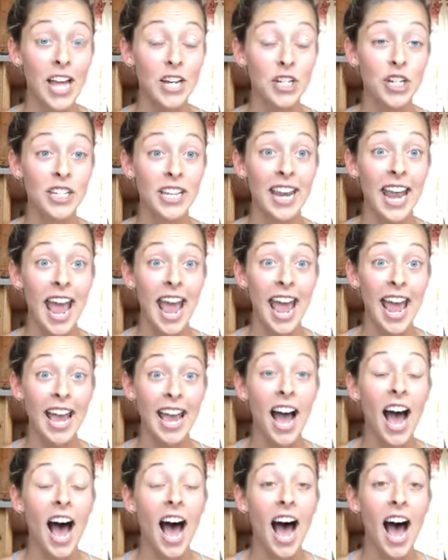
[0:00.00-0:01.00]
She said,
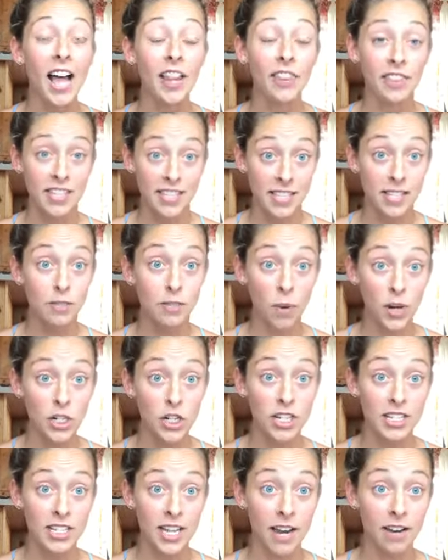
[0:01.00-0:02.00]
hey, this is what
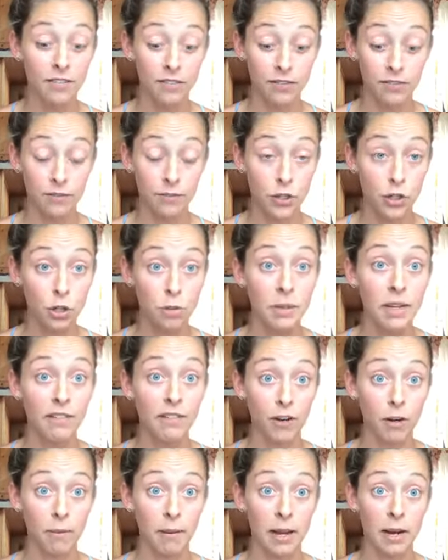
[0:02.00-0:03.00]
she said to me
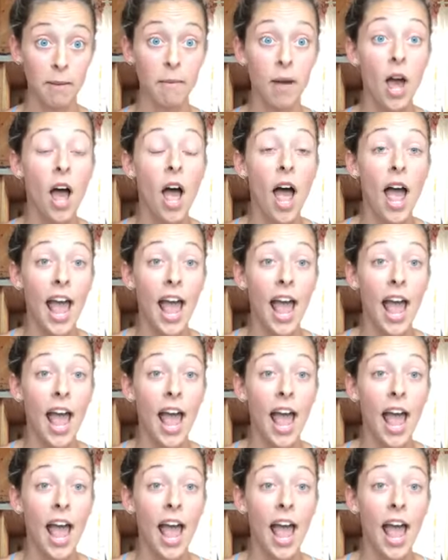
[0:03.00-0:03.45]
verbatim.